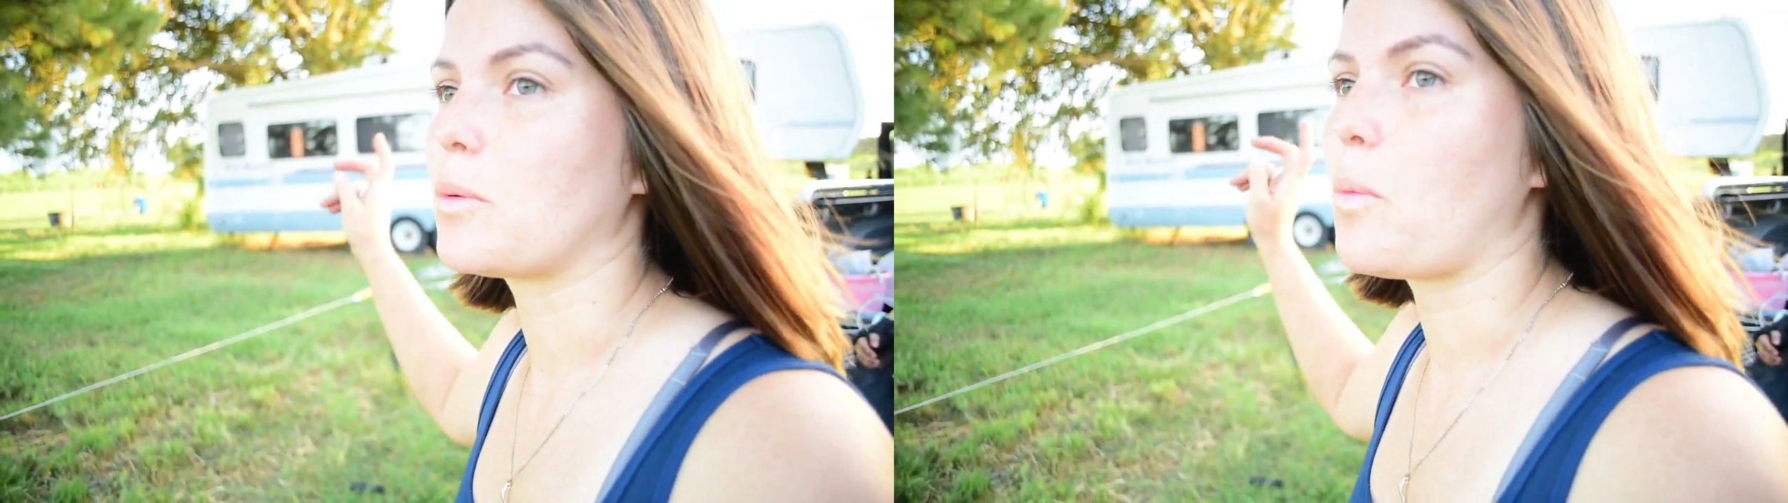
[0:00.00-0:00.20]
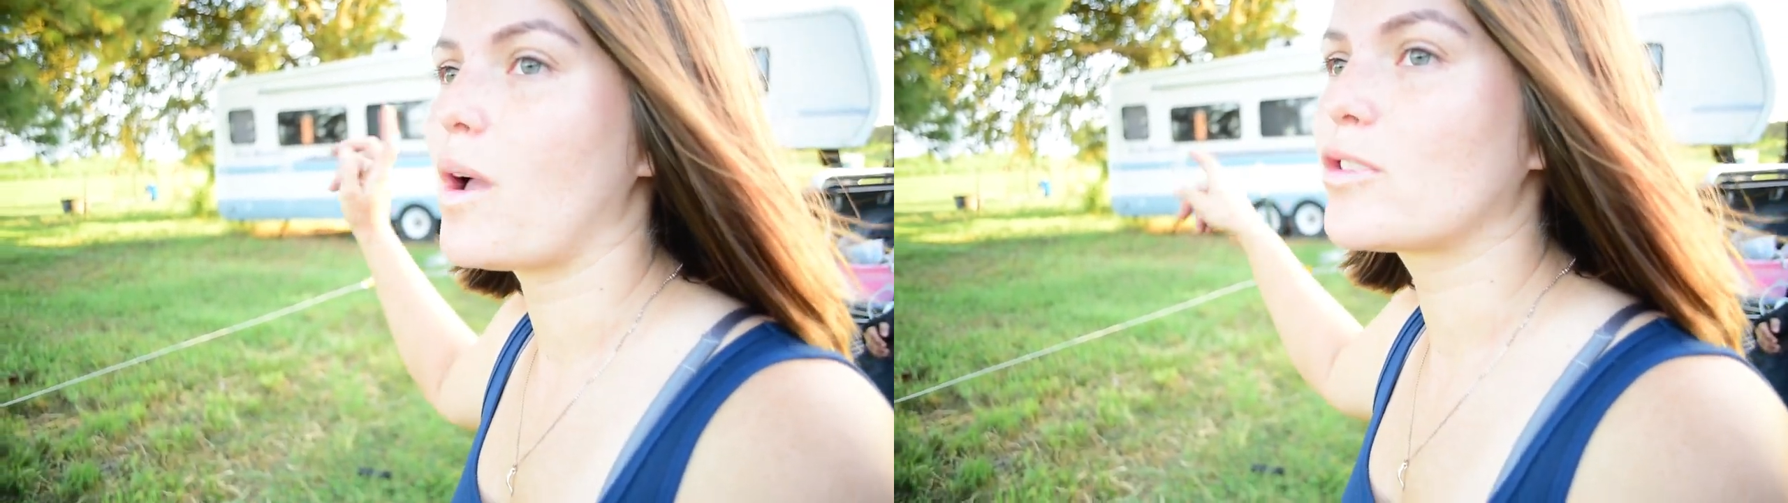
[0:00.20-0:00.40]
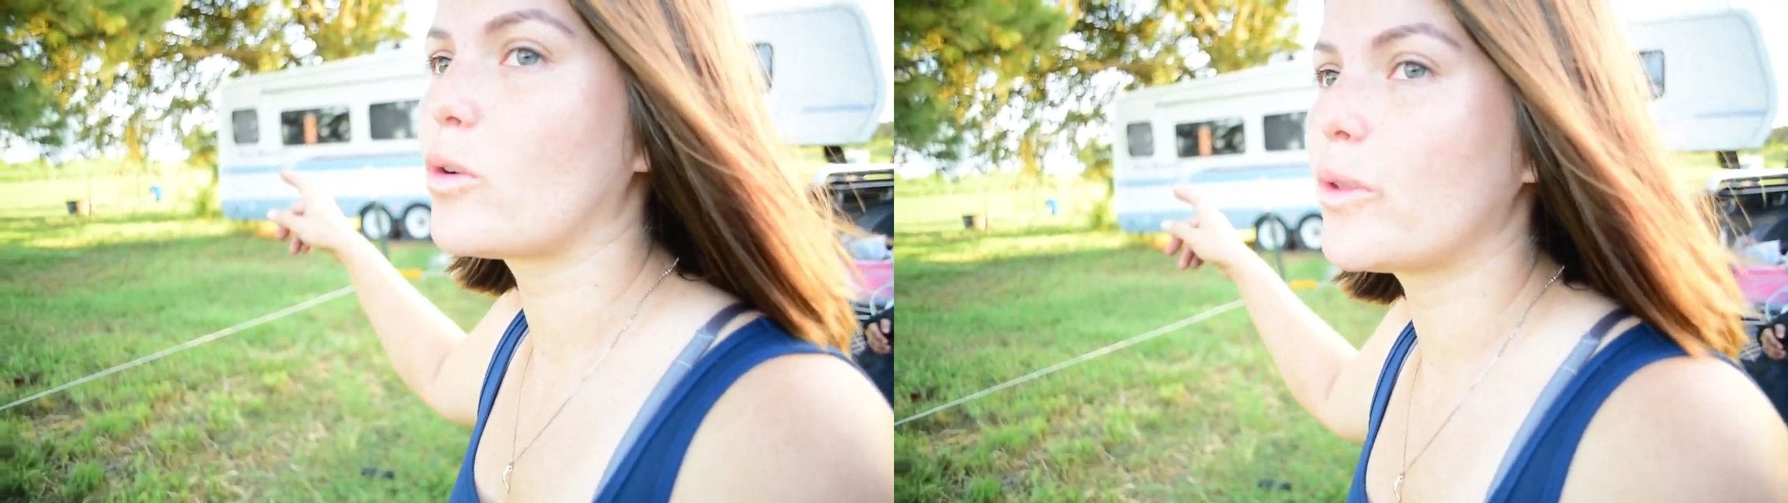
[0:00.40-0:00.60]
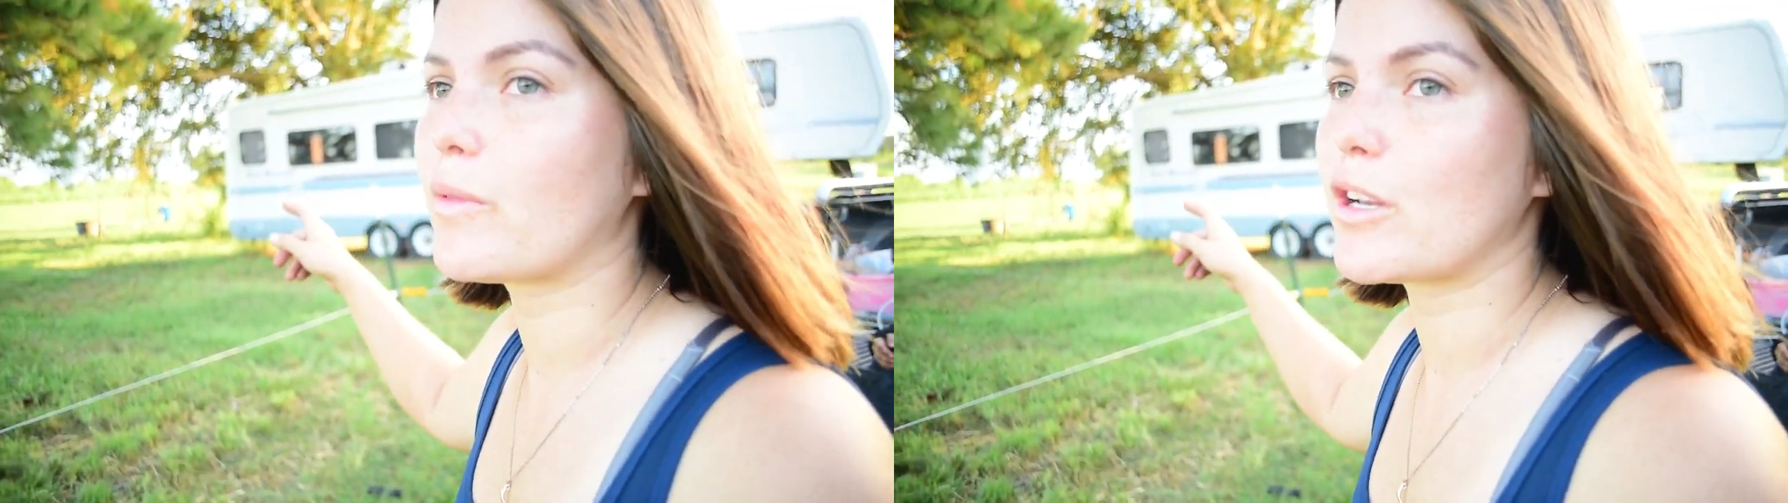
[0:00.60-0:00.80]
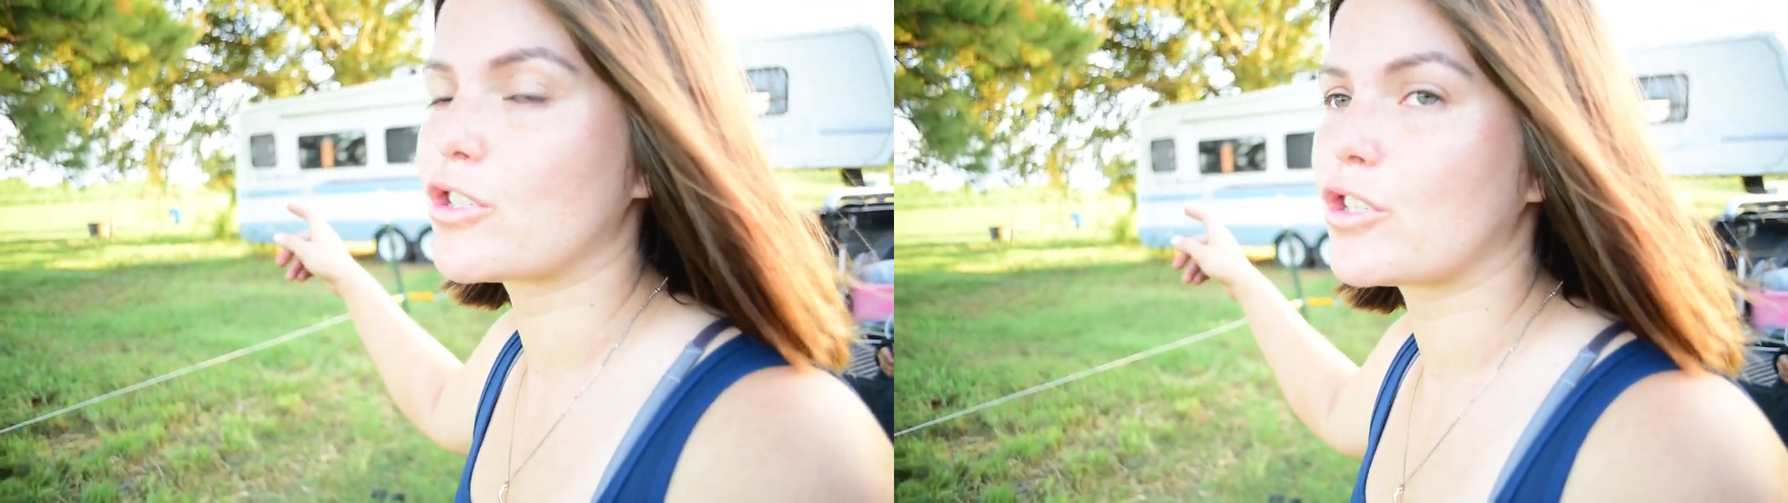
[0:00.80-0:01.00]
It was only
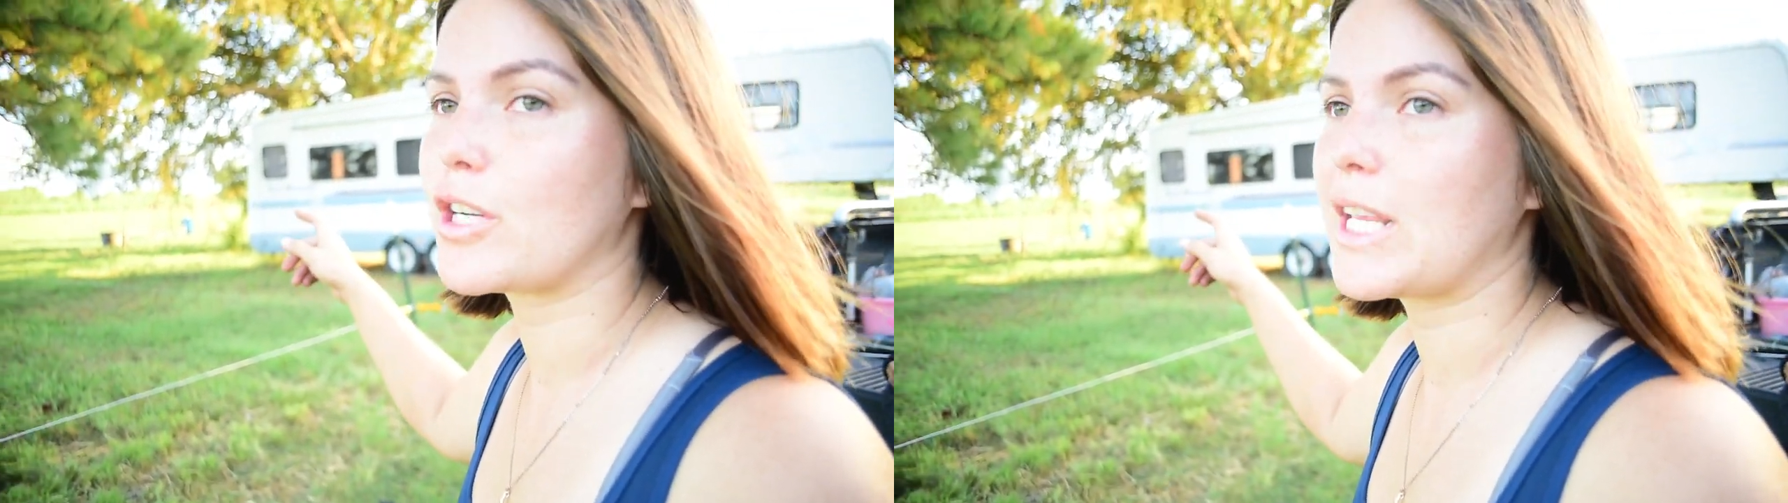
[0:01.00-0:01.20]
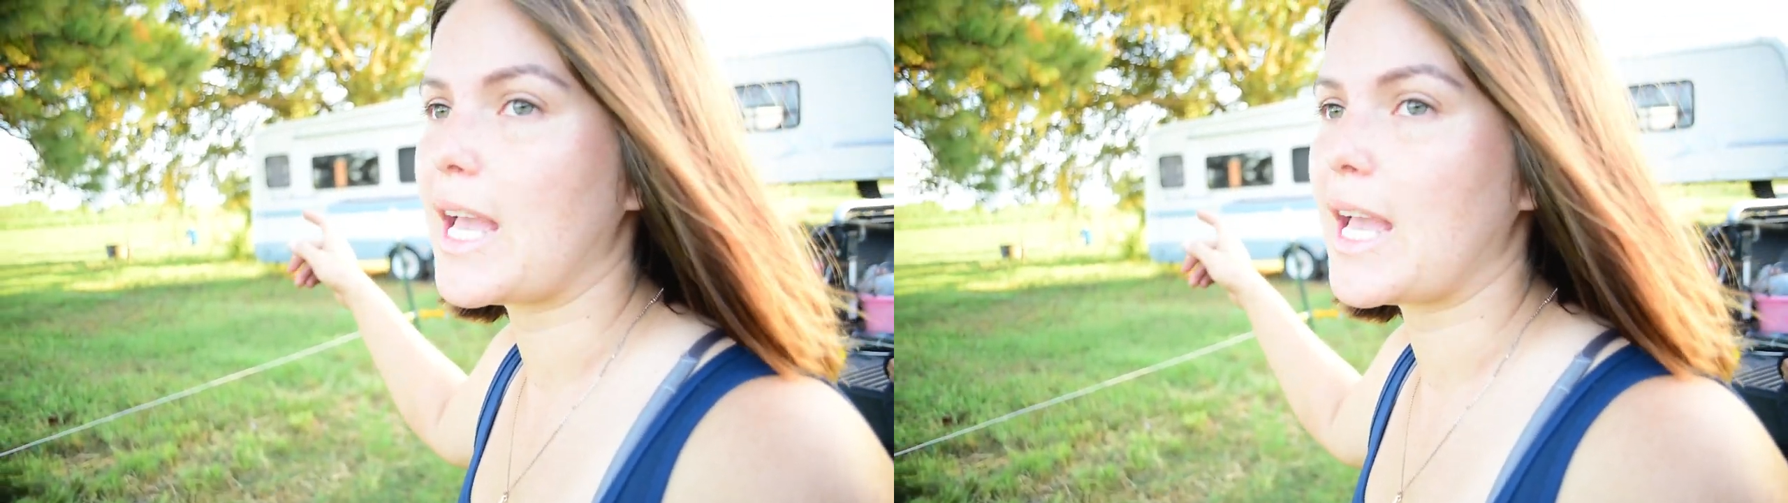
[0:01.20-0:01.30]
registering